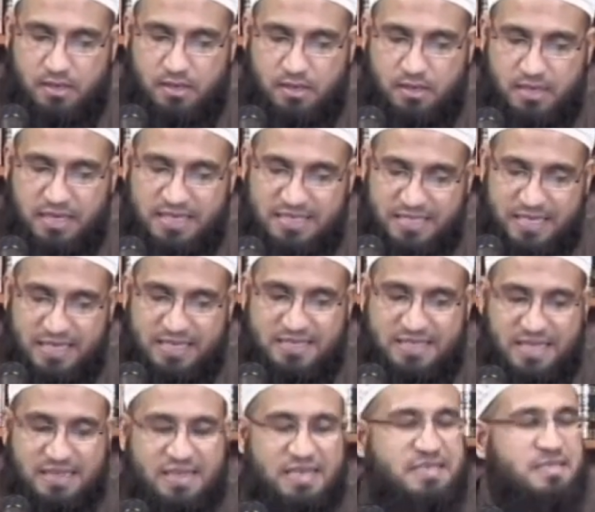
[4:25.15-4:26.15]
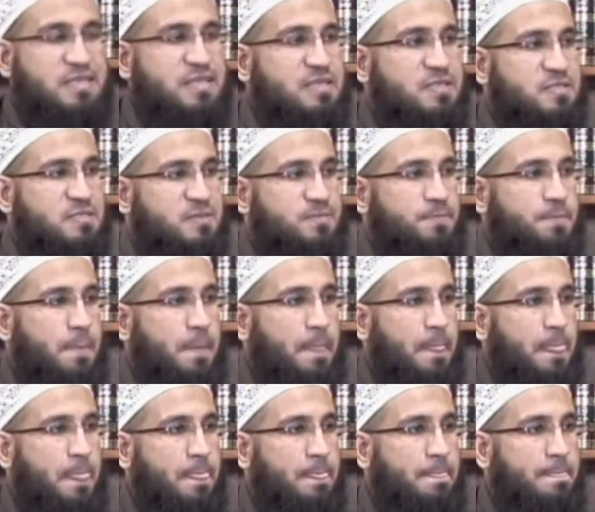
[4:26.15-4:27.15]
He says that this is
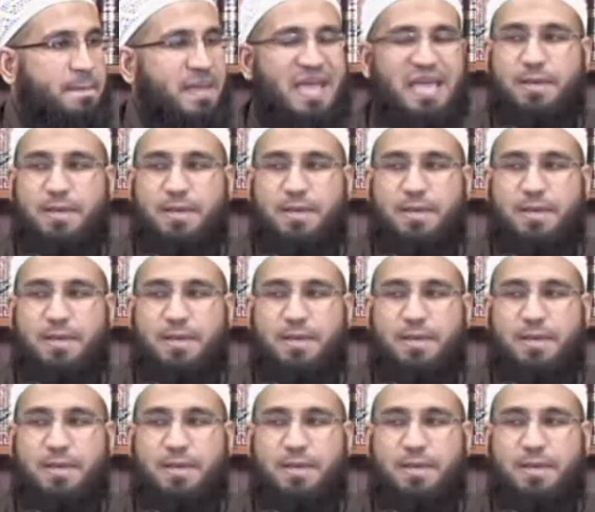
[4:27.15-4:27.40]
a